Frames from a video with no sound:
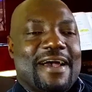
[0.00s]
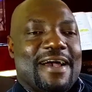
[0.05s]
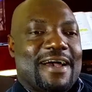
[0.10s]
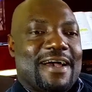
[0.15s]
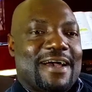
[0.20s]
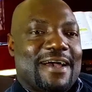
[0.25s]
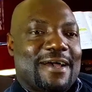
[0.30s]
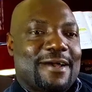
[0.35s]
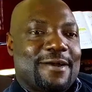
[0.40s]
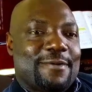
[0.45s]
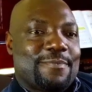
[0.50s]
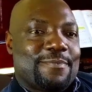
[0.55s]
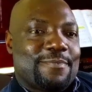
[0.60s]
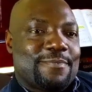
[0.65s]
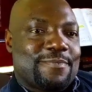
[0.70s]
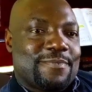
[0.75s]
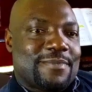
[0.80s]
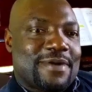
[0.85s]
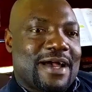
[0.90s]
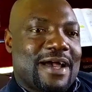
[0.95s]

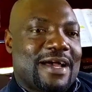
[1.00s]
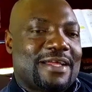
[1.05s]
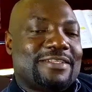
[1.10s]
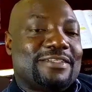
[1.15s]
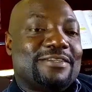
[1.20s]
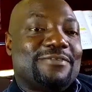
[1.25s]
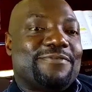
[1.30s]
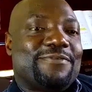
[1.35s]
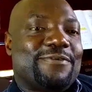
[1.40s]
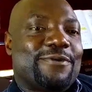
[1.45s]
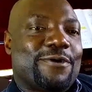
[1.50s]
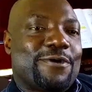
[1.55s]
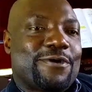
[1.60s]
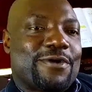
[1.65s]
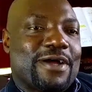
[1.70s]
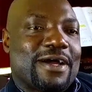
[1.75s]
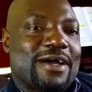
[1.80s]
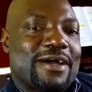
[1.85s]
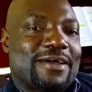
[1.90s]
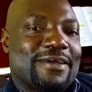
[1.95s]
Auntie
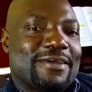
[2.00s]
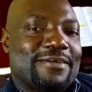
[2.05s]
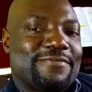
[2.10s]
Flora.